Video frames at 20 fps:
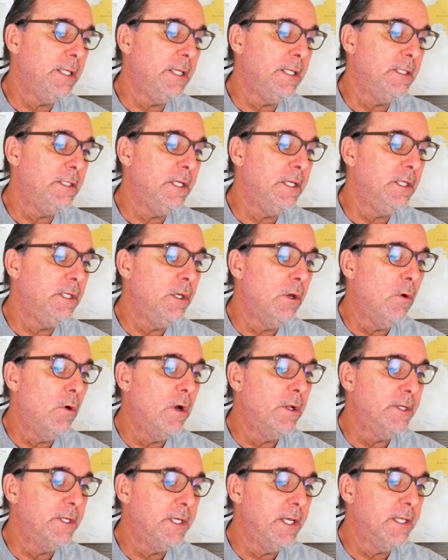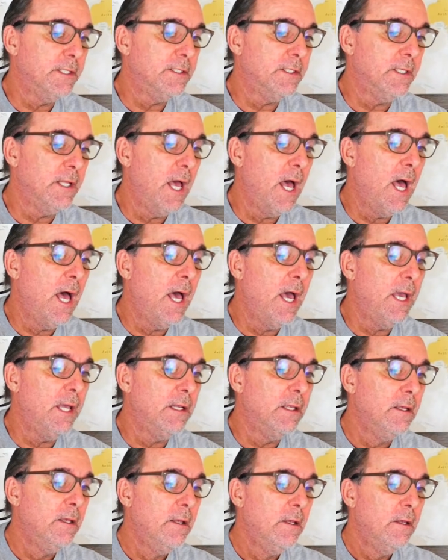It did go on to get
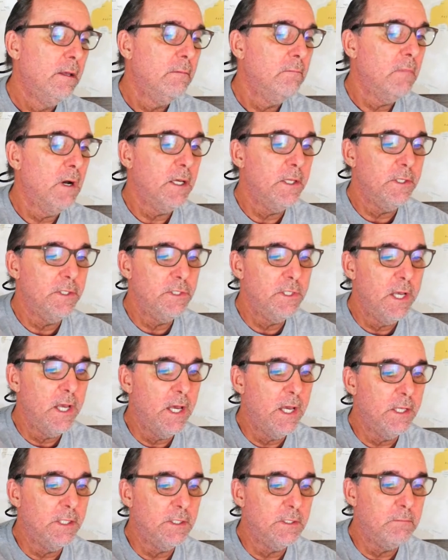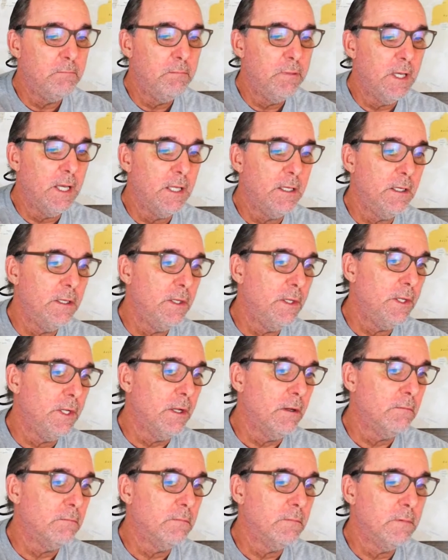denied by the judge, but you
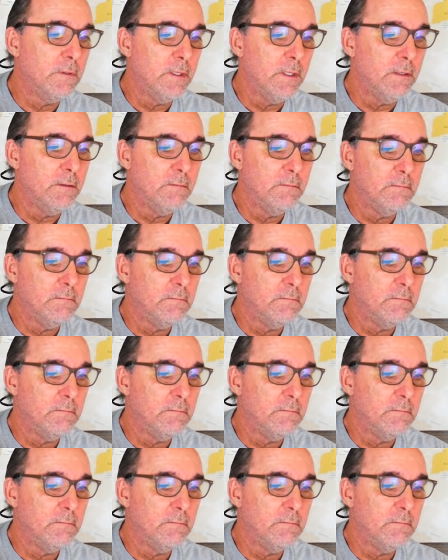know that